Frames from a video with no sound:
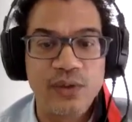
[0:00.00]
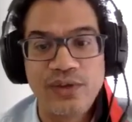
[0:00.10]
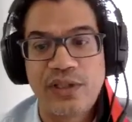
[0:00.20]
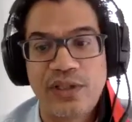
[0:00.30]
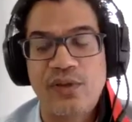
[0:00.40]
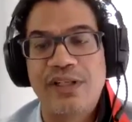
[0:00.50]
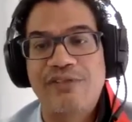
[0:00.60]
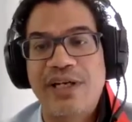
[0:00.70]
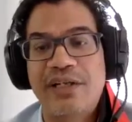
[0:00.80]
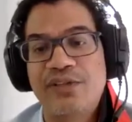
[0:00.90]
to the
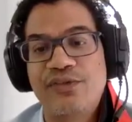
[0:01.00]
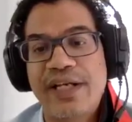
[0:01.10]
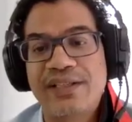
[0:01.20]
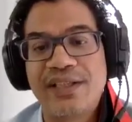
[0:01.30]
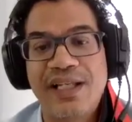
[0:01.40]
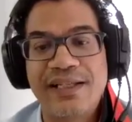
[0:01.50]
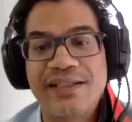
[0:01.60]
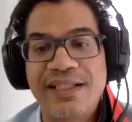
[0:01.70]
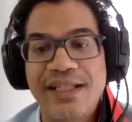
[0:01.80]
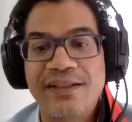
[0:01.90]
Coronavirus Facts
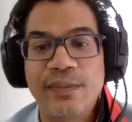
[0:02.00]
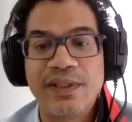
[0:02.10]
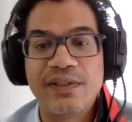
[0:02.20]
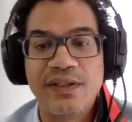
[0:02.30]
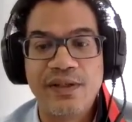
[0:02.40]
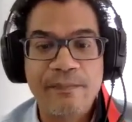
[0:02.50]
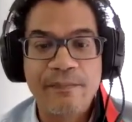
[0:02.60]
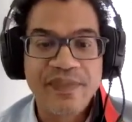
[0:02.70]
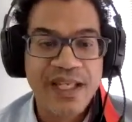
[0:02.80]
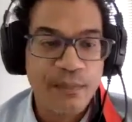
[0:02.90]
Alliance database,
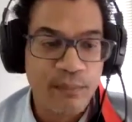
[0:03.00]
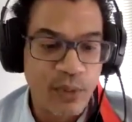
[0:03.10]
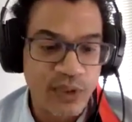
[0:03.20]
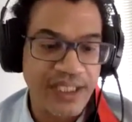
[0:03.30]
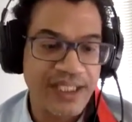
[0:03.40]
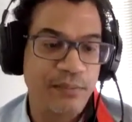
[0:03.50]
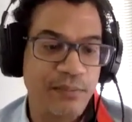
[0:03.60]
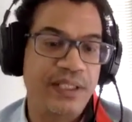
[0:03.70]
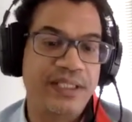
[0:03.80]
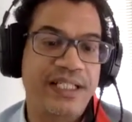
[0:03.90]
put in
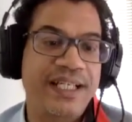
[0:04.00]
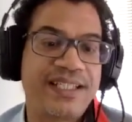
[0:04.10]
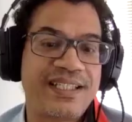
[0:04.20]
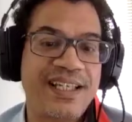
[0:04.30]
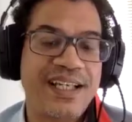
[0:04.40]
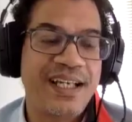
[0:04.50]
Bill Gates